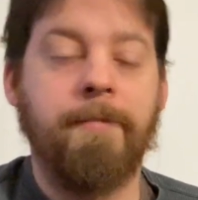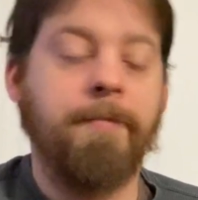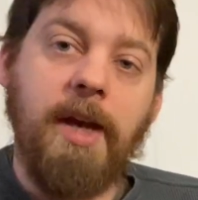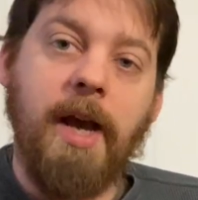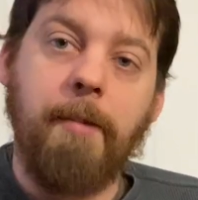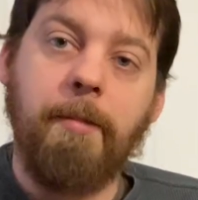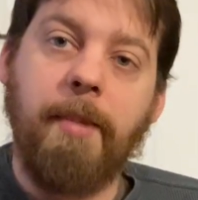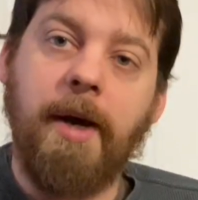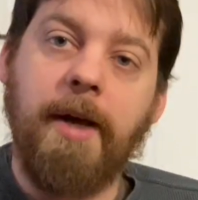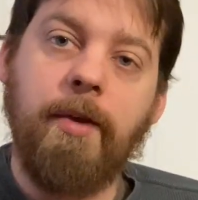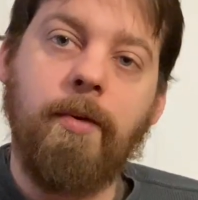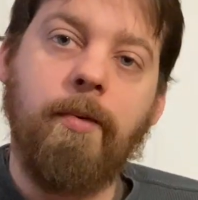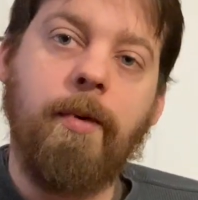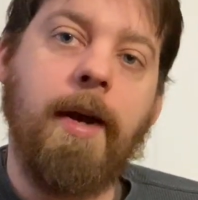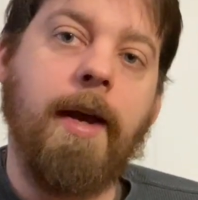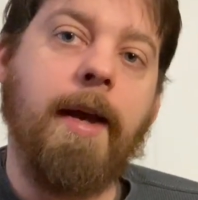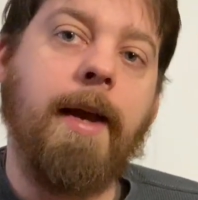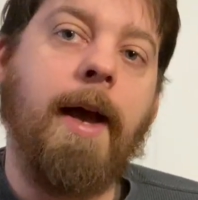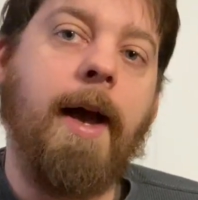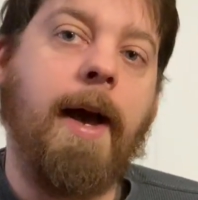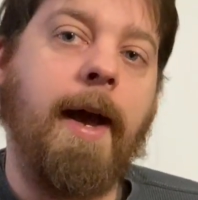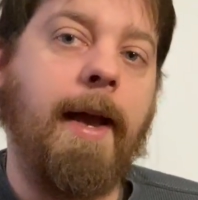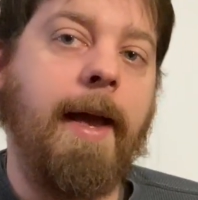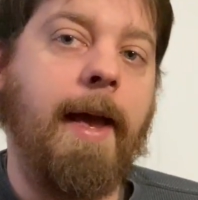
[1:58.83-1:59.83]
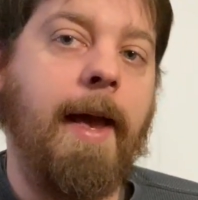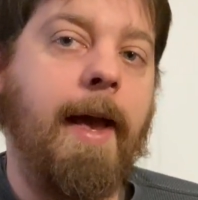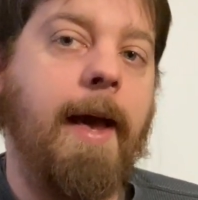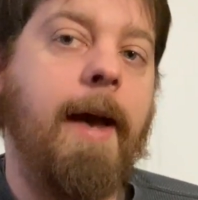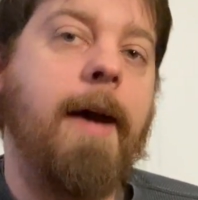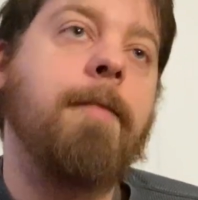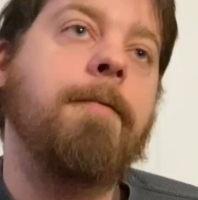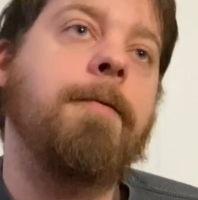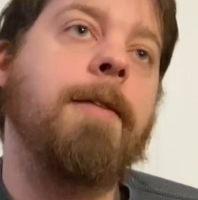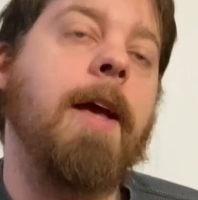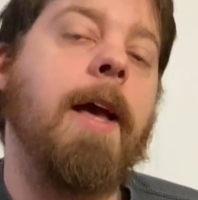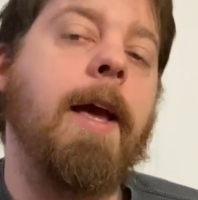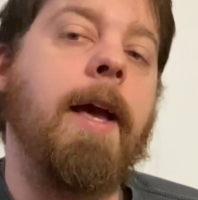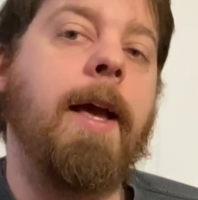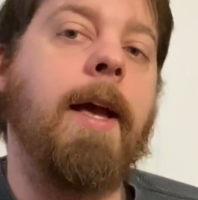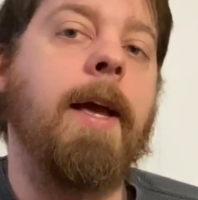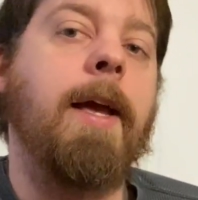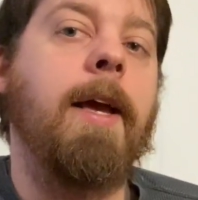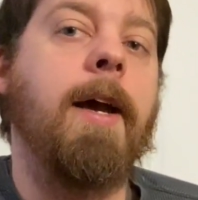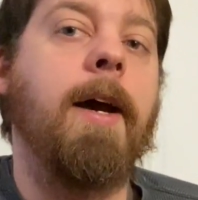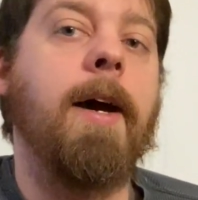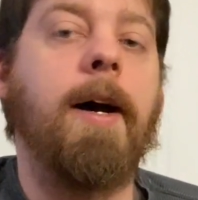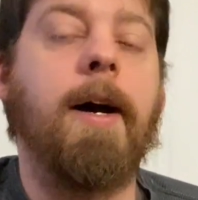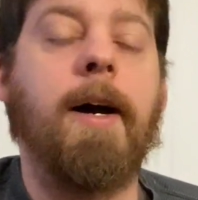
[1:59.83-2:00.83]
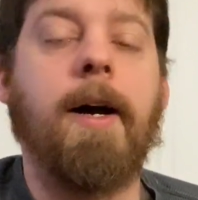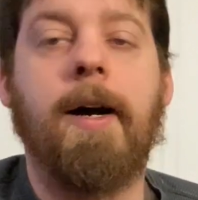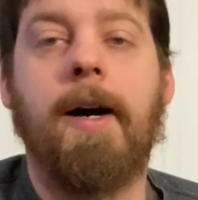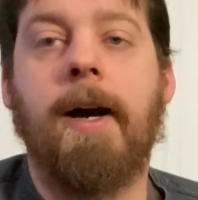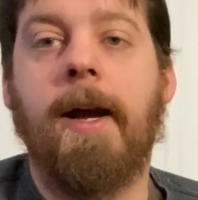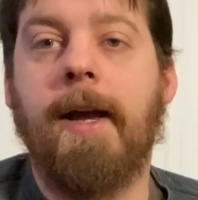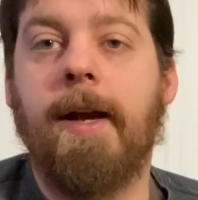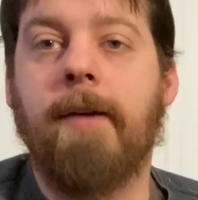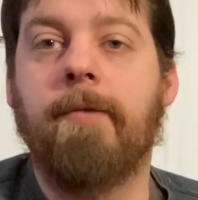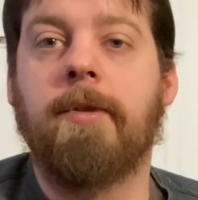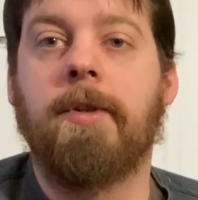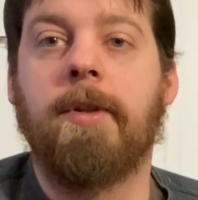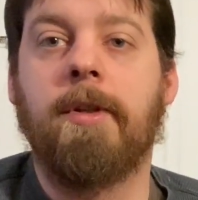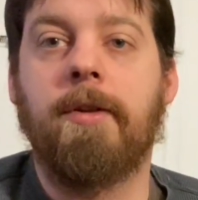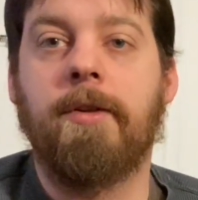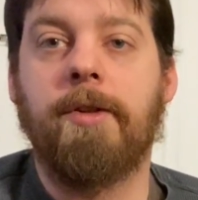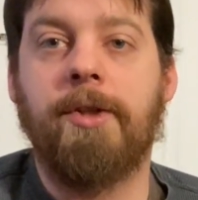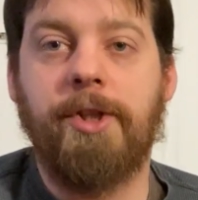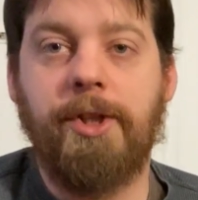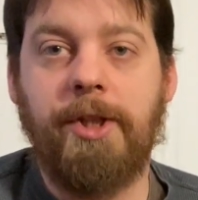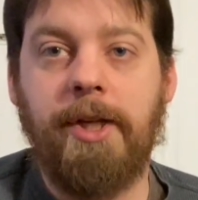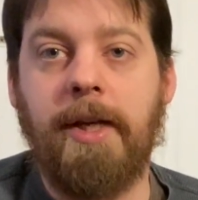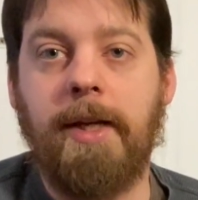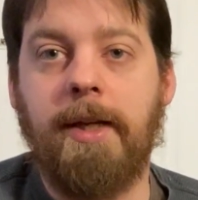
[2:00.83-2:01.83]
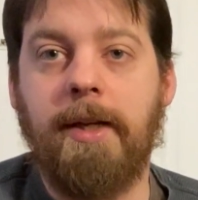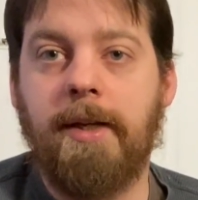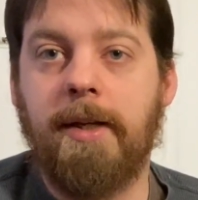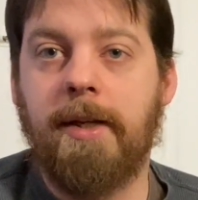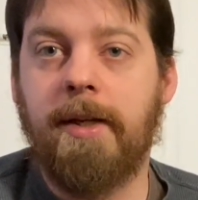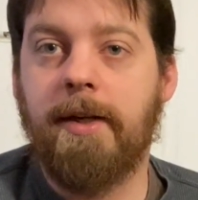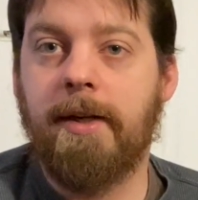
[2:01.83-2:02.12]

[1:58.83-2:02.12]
And by the way, I have a little sheet